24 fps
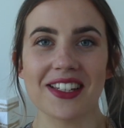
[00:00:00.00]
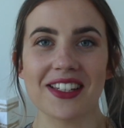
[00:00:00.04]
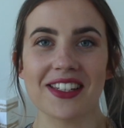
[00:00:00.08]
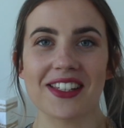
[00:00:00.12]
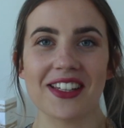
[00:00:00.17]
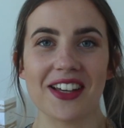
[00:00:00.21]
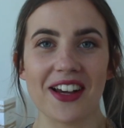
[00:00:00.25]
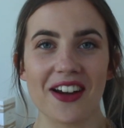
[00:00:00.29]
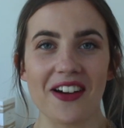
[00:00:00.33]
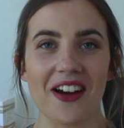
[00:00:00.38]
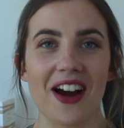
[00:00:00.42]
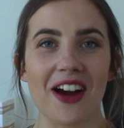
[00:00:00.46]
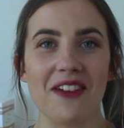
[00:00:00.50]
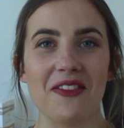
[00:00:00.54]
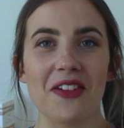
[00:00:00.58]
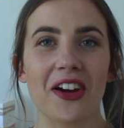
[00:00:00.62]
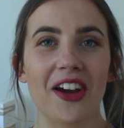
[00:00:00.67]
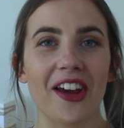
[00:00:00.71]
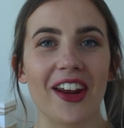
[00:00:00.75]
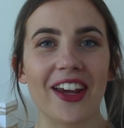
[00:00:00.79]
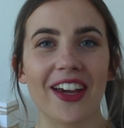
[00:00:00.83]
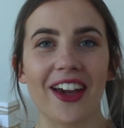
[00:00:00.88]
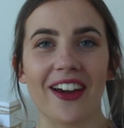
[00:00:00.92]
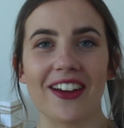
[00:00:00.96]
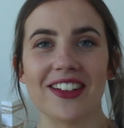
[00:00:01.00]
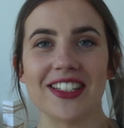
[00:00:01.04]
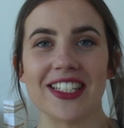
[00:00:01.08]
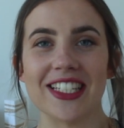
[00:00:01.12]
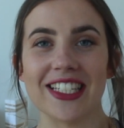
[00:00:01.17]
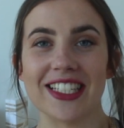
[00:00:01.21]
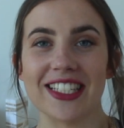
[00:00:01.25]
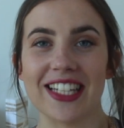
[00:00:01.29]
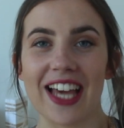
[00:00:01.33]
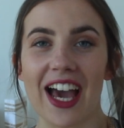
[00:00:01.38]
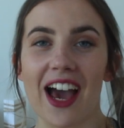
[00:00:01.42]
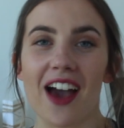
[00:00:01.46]
So I'm not going to go into
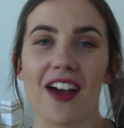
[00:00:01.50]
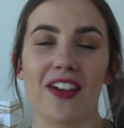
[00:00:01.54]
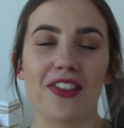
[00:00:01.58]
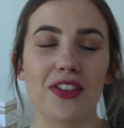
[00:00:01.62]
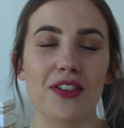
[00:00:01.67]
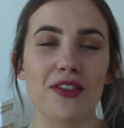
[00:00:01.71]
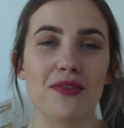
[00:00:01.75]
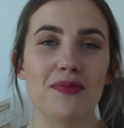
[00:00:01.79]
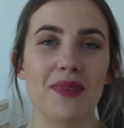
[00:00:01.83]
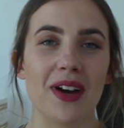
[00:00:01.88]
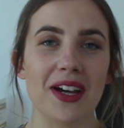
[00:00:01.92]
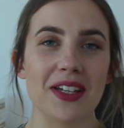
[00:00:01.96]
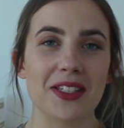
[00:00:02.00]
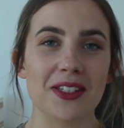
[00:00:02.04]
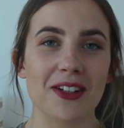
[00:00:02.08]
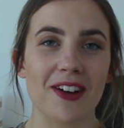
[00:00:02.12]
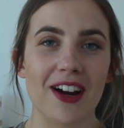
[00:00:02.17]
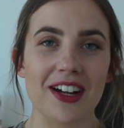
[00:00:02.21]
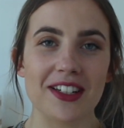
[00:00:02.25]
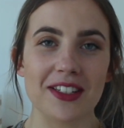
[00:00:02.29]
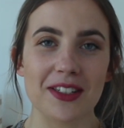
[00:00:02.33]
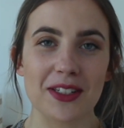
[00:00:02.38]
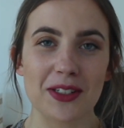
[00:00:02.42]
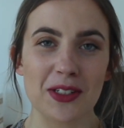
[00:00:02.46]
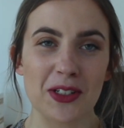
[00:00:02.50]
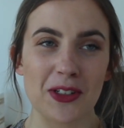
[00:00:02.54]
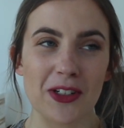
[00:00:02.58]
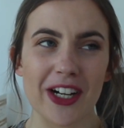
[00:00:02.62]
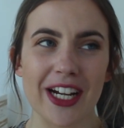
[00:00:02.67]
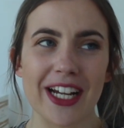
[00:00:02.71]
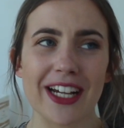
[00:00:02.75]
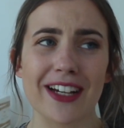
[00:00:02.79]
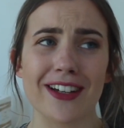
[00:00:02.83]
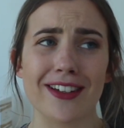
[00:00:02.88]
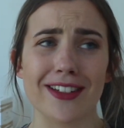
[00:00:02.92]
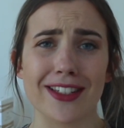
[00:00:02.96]
depth with my psoriasis
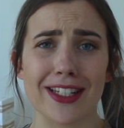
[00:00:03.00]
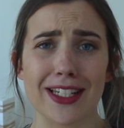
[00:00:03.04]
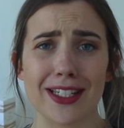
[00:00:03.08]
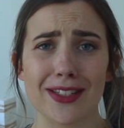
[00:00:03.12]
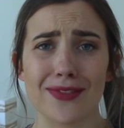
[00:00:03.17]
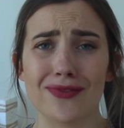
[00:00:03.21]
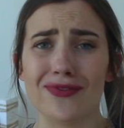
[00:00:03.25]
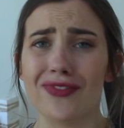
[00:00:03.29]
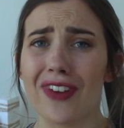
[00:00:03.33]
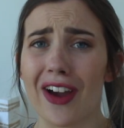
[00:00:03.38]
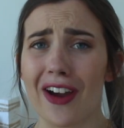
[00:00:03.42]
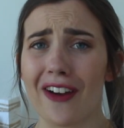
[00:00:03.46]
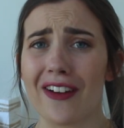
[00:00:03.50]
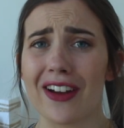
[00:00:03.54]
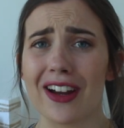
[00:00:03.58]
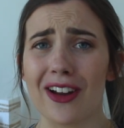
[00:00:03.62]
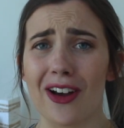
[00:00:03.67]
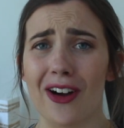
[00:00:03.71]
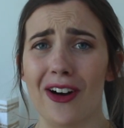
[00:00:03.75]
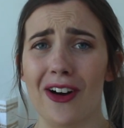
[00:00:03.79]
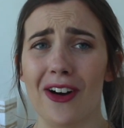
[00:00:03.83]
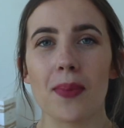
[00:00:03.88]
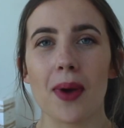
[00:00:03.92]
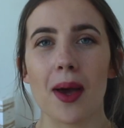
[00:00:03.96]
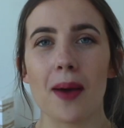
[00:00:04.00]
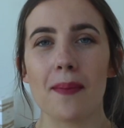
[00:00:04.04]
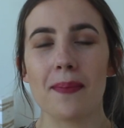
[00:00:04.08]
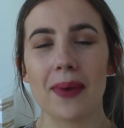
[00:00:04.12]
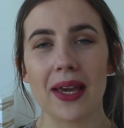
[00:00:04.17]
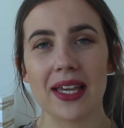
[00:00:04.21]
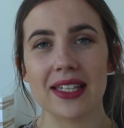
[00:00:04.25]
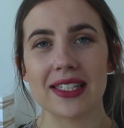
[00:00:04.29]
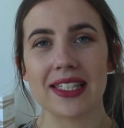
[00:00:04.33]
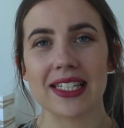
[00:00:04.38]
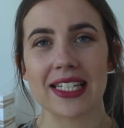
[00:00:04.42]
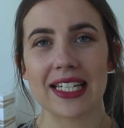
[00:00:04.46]
story because it's very long, but
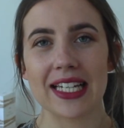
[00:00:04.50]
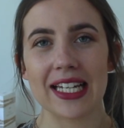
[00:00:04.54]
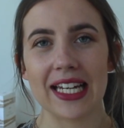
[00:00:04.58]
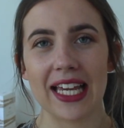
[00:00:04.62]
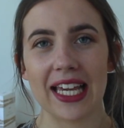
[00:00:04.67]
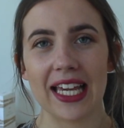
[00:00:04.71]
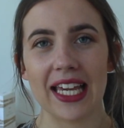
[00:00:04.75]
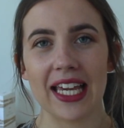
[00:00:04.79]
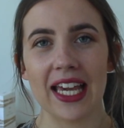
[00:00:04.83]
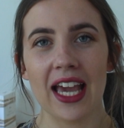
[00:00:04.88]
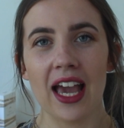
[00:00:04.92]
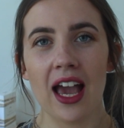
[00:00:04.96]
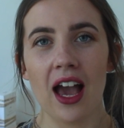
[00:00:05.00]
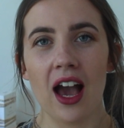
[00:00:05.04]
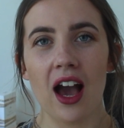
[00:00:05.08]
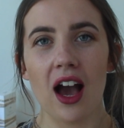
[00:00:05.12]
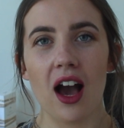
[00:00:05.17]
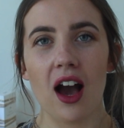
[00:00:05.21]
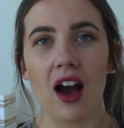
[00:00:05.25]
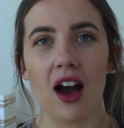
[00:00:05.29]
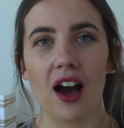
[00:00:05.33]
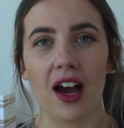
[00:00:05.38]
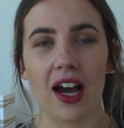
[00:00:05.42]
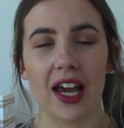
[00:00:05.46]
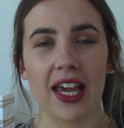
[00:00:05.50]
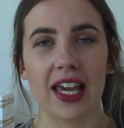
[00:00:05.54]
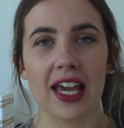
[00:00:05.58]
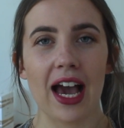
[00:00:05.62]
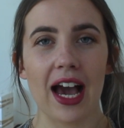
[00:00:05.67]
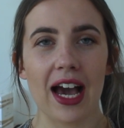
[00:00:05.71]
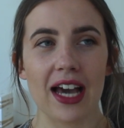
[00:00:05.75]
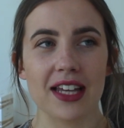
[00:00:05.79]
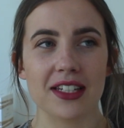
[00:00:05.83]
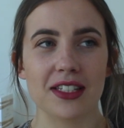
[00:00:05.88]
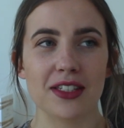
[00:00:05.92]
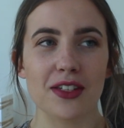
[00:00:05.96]
basically I
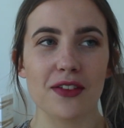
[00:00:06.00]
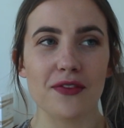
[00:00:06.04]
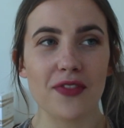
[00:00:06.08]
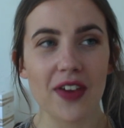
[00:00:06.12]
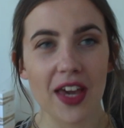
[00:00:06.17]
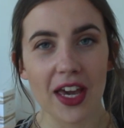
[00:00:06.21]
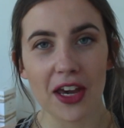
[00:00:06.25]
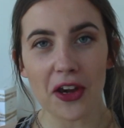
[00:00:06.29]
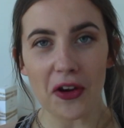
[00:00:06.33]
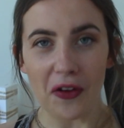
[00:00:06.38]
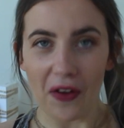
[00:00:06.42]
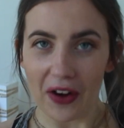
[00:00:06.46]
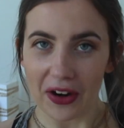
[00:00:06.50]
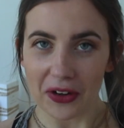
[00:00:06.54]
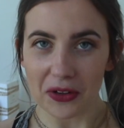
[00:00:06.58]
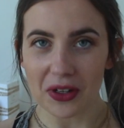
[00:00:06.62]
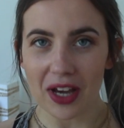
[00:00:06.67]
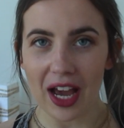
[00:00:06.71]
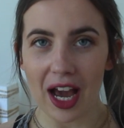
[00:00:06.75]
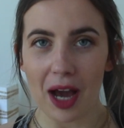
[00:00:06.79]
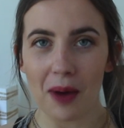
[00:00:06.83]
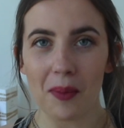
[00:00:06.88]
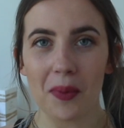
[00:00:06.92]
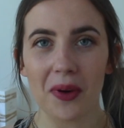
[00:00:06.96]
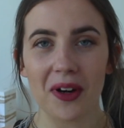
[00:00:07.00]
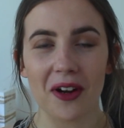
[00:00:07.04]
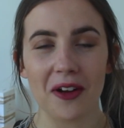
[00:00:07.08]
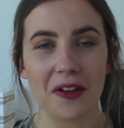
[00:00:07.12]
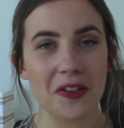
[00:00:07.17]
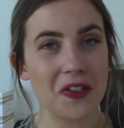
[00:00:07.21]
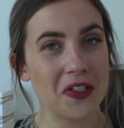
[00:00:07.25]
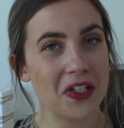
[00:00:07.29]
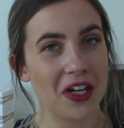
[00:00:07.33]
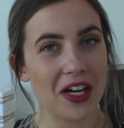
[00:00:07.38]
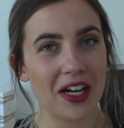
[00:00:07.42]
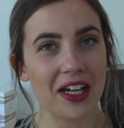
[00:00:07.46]
had severe cradle cap when I
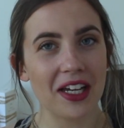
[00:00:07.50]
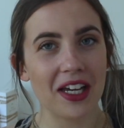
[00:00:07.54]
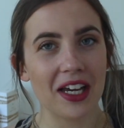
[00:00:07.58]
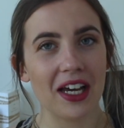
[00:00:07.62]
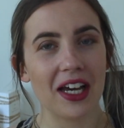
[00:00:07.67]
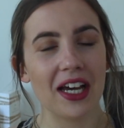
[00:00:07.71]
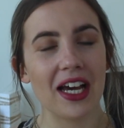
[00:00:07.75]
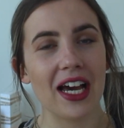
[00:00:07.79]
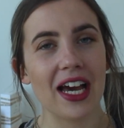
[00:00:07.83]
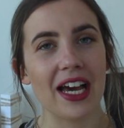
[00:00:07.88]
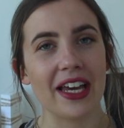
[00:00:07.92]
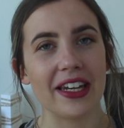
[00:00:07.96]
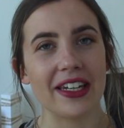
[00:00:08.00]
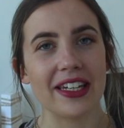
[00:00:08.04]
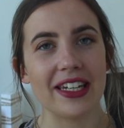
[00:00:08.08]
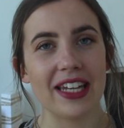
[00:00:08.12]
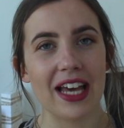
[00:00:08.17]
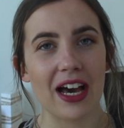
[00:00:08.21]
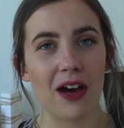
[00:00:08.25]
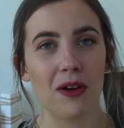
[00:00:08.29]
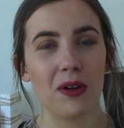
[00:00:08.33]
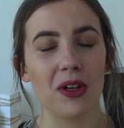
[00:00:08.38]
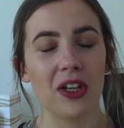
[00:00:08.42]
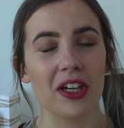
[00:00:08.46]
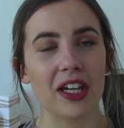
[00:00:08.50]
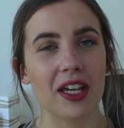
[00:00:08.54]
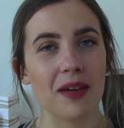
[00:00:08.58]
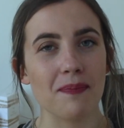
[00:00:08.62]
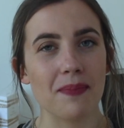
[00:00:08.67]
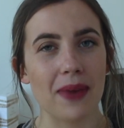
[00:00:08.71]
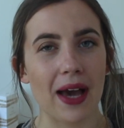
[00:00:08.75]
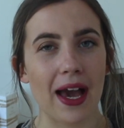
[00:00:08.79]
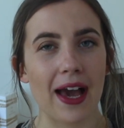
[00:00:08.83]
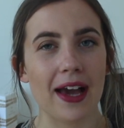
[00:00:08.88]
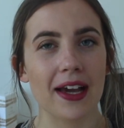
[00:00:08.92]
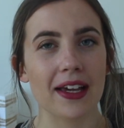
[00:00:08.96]
was younger, and now looking
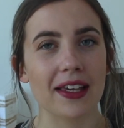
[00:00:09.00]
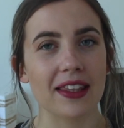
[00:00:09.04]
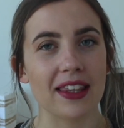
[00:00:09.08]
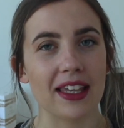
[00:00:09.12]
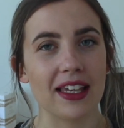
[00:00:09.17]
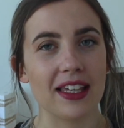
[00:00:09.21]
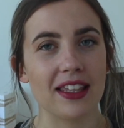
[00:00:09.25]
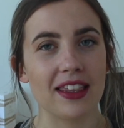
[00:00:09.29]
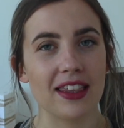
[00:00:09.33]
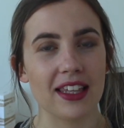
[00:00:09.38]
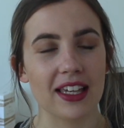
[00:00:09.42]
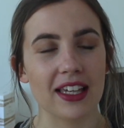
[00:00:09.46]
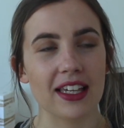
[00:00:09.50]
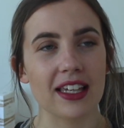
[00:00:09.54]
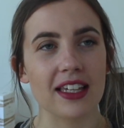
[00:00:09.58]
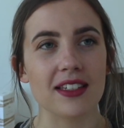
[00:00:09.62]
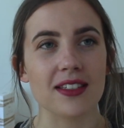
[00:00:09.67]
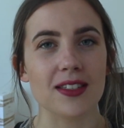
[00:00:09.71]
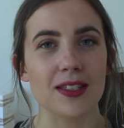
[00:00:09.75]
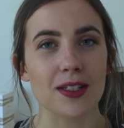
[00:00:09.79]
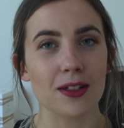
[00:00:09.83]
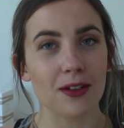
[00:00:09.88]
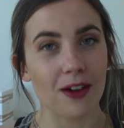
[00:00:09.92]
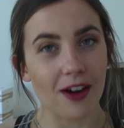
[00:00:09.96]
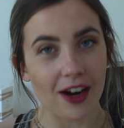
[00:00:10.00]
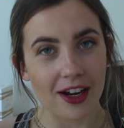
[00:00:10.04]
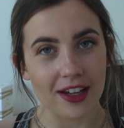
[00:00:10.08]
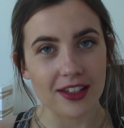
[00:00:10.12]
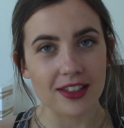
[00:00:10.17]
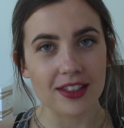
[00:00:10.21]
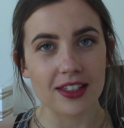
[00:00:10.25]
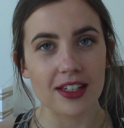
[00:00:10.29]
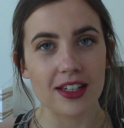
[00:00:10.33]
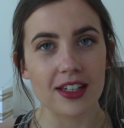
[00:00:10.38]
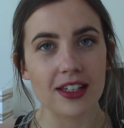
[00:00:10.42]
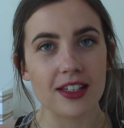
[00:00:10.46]
back they think it's
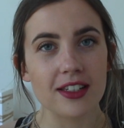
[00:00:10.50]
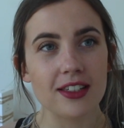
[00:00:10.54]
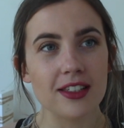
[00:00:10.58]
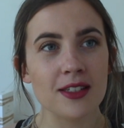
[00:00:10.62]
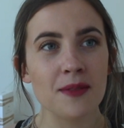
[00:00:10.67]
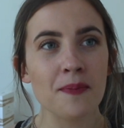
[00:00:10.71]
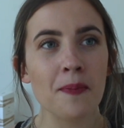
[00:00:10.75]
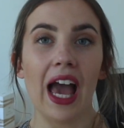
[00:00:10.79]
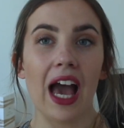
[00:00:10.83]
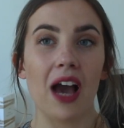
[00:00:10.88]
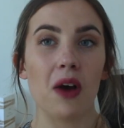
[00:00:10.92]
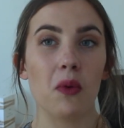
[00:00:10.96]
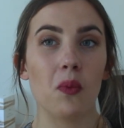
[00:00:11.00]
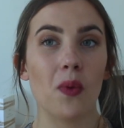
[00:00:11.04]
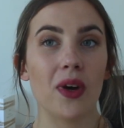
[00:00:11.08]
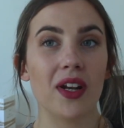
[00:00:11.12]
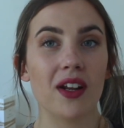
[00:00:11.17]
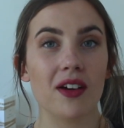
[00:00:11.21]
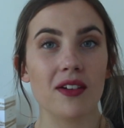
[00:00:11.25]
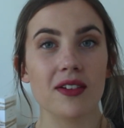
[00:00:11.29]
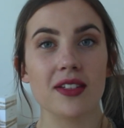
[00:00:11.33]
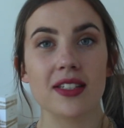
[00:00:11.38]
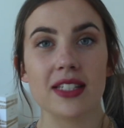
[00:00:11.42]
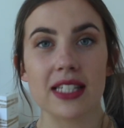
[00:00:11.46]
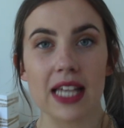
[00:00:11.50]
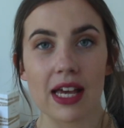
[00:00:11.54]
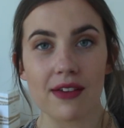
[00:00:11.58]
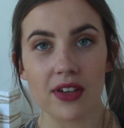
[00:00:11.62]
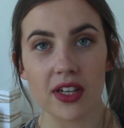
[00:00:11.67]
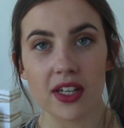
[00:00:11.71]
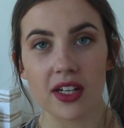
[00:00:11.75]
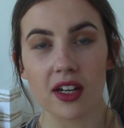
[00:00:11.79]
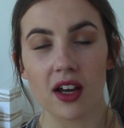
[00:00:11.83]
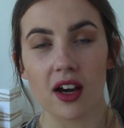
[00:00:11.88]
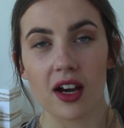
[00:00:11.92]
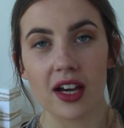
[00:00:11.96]
psoriasis. And when I was
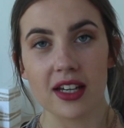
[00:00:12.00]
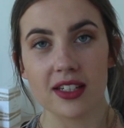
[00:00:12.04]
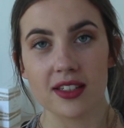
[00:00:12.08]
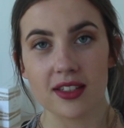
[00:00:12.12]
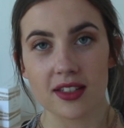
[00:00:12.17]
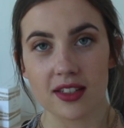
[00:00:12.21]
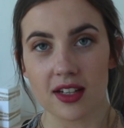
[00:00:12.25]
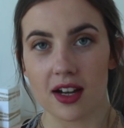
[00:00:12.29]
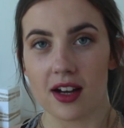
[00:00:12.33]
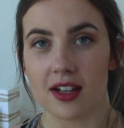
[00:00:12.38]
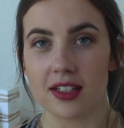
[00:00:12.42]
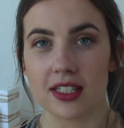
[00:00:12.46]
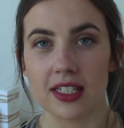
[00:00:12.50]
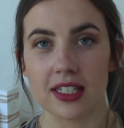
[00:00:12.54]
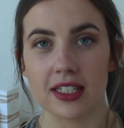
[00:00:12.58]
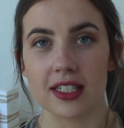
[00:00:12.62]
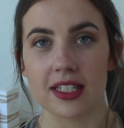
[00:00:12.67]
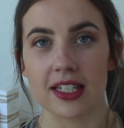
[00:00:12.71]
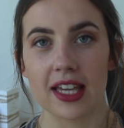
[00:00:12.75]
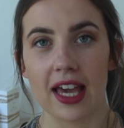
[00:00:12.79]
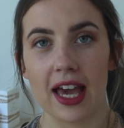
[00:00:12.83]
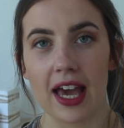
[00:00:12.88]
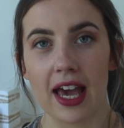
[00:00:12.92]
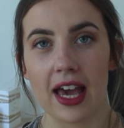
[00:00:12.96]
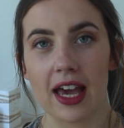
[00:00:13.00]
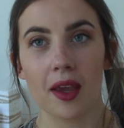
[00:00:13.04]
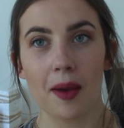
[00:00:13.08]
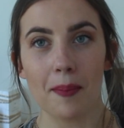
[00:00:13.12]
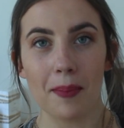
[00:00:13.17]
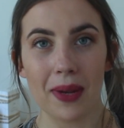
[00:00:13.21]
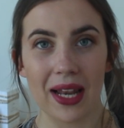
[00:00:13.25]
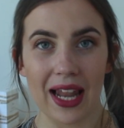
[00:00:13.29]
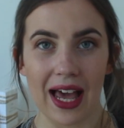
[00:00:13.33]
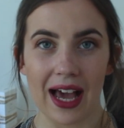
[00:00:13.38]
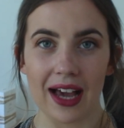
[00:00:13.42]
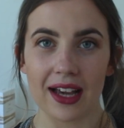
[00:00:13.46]
7 I started to get
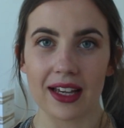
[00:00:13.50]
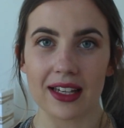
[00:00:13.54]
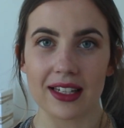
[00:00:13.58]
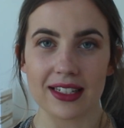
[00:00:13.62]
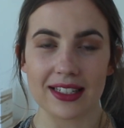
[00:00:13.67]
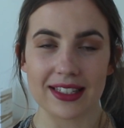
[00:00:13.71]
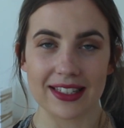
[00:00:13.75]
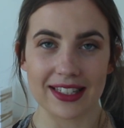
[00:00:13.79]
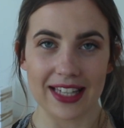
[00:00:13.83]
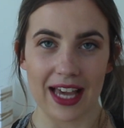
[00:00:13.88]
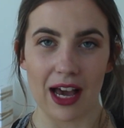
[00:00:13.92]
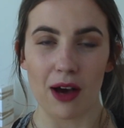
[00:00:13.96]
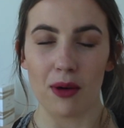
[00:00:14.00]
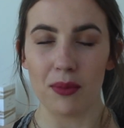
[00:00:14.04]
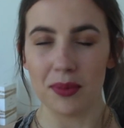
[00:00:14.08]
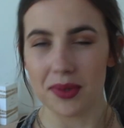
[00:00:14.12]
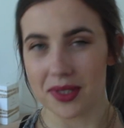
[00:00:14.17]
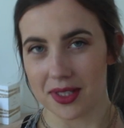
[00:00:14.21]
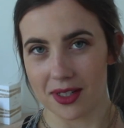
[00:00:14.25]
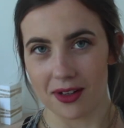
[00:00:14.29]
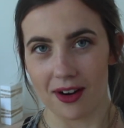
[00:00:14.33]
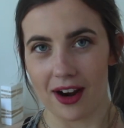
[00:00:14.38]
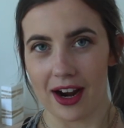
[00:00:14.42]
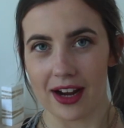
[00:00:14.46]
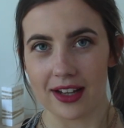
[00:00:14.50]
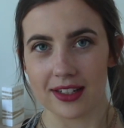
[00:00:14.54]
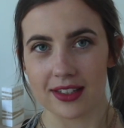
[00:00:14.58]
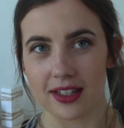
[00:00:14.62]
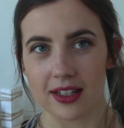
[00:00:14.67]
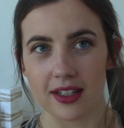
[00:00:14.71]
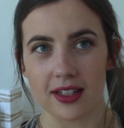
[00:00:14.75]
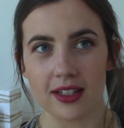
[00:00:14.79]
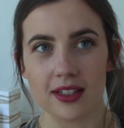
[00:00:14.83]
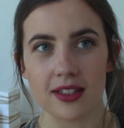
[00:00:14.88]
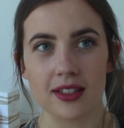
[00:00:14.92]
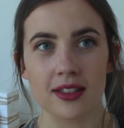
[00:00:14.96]
plaque scalp
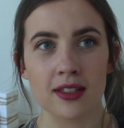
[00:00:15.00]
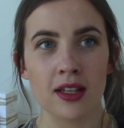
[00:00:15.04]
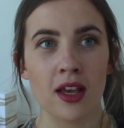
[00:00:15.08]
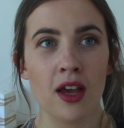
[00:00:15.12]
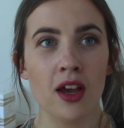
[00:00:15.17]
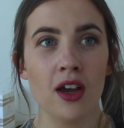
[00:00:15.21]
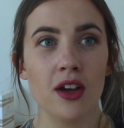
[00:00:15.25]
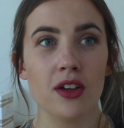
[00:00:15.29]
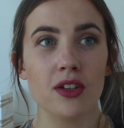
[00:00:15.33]
psoriasis.